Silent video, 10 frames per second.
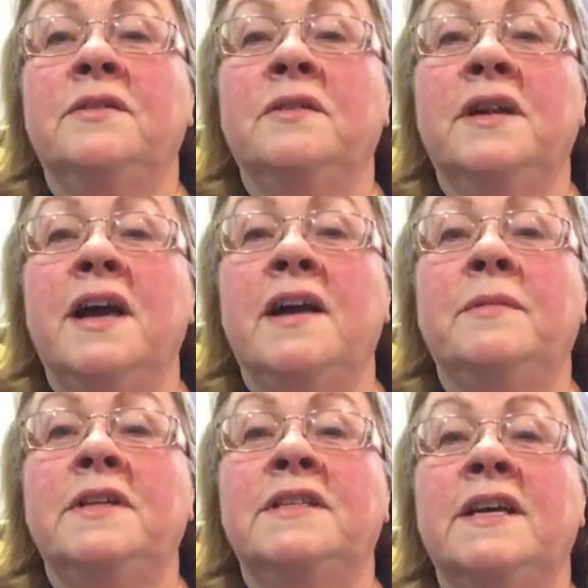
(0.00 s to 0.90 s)
or
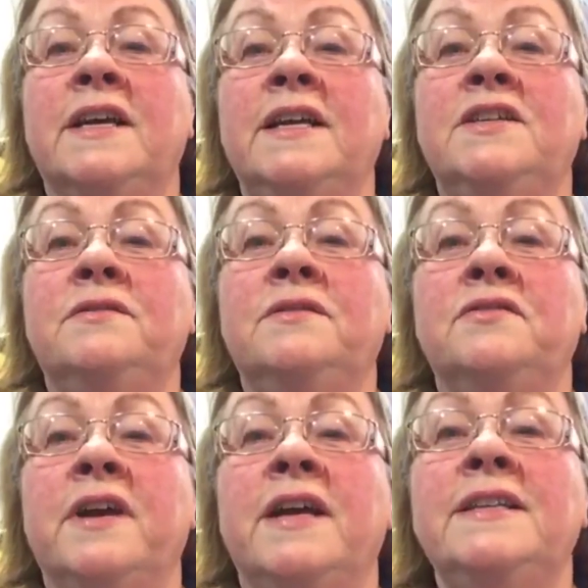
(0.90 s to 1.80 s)
comments I need to
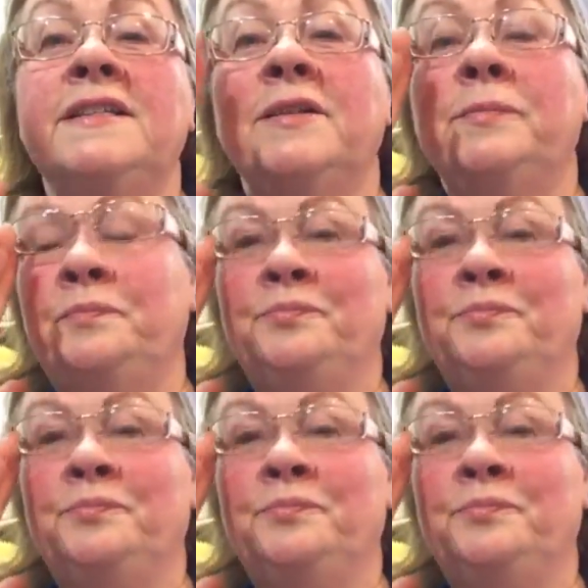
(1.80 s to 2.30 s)
address